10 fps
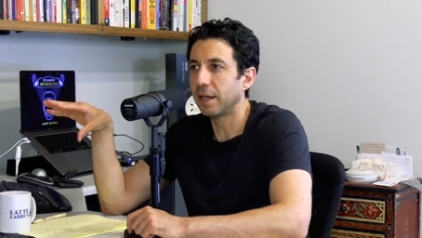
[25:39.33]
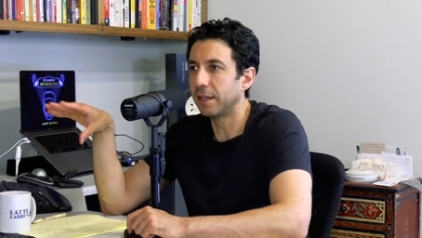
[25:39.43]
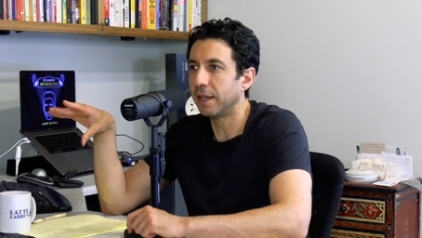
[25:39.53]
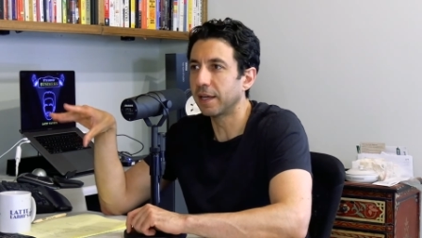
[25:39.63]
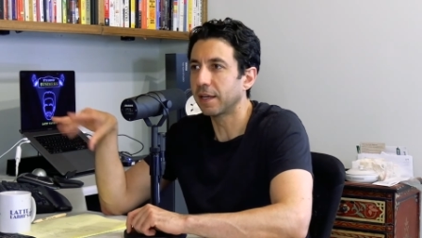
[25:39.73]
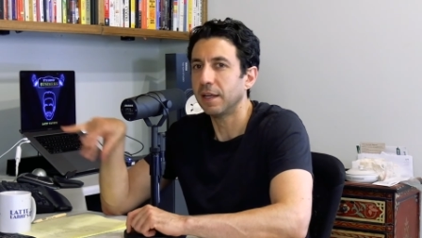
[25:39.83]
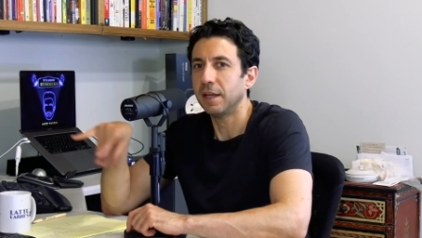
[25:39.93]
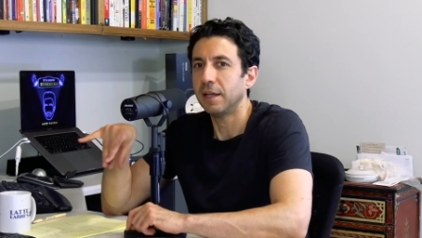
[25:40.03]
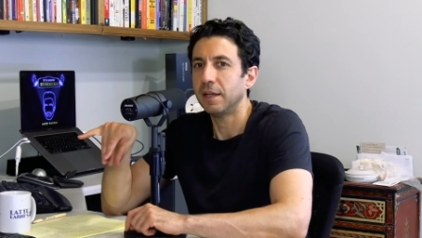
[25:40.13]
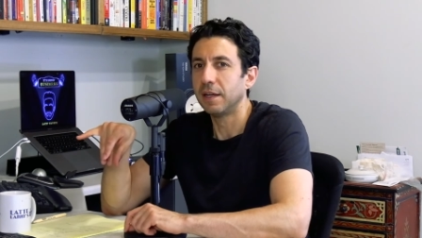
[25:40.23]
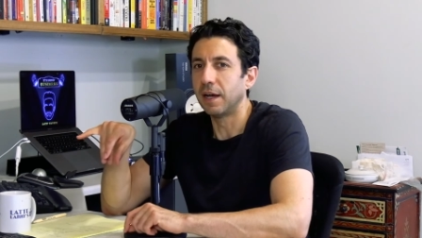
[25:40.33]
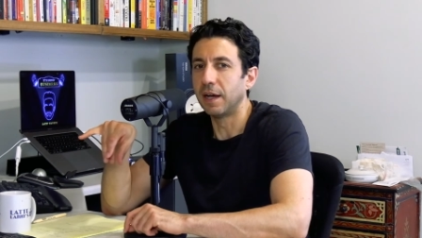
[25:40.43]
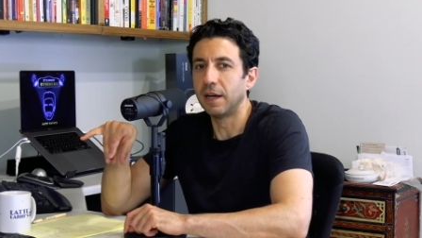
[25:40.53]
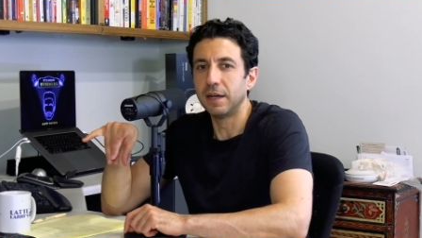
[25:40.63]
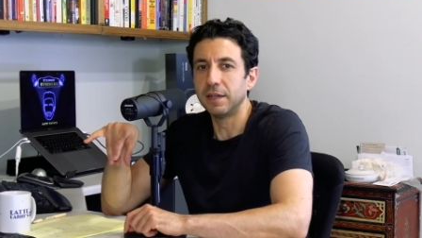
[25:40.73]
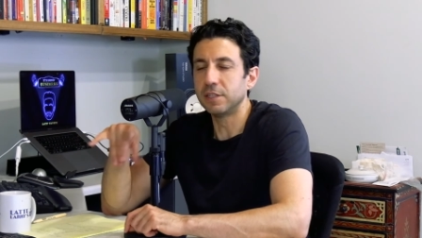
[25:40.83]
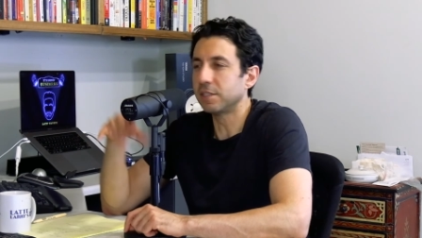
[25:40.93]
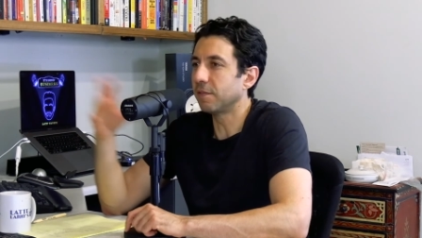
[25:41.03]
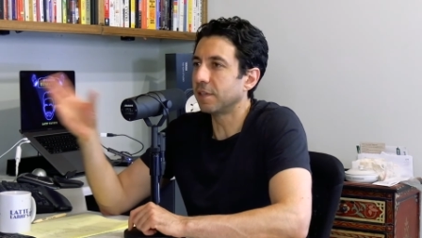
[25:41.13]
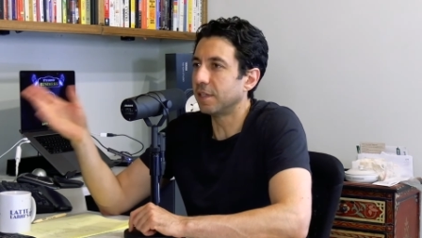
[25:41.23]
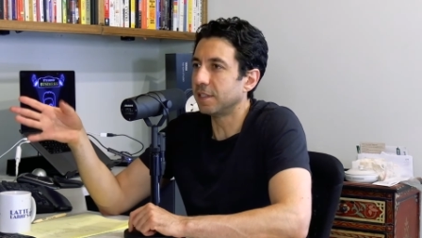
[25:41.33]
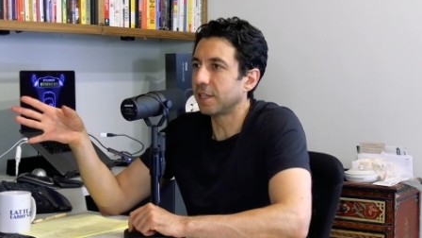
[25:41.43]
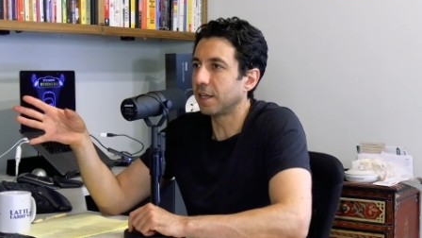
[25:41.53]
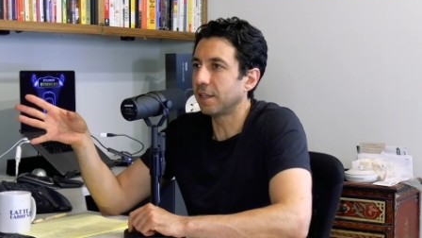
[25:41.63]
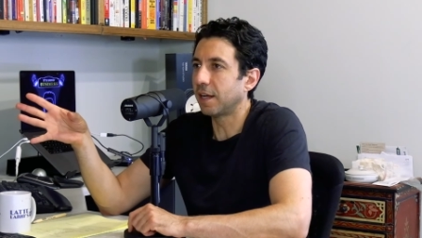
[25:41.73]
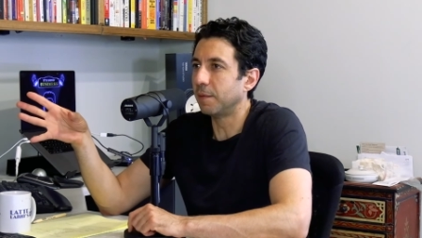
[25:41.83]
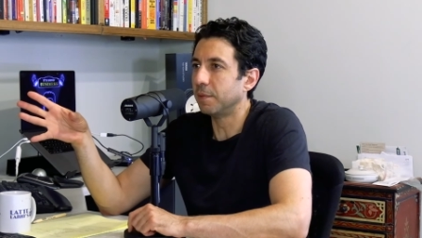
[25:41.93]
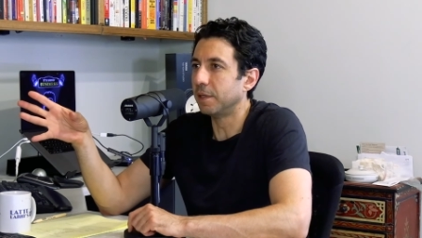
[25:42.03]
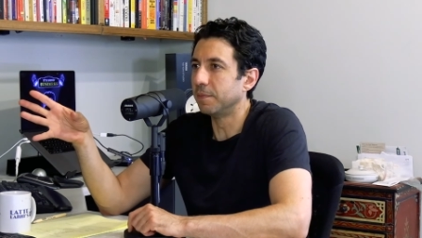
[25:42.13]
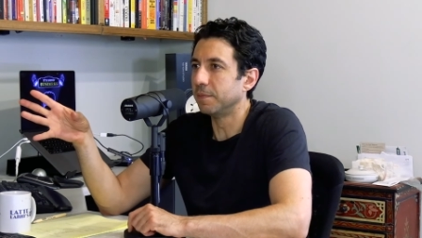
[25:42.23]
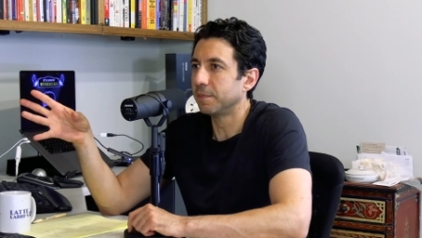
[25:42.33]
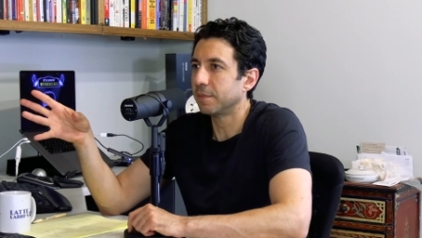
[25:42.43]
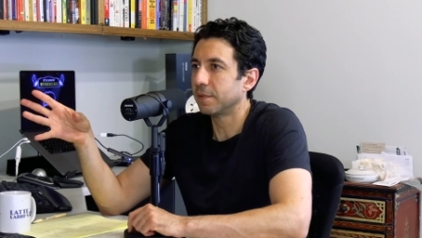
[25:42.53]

And like, there's even an Attell album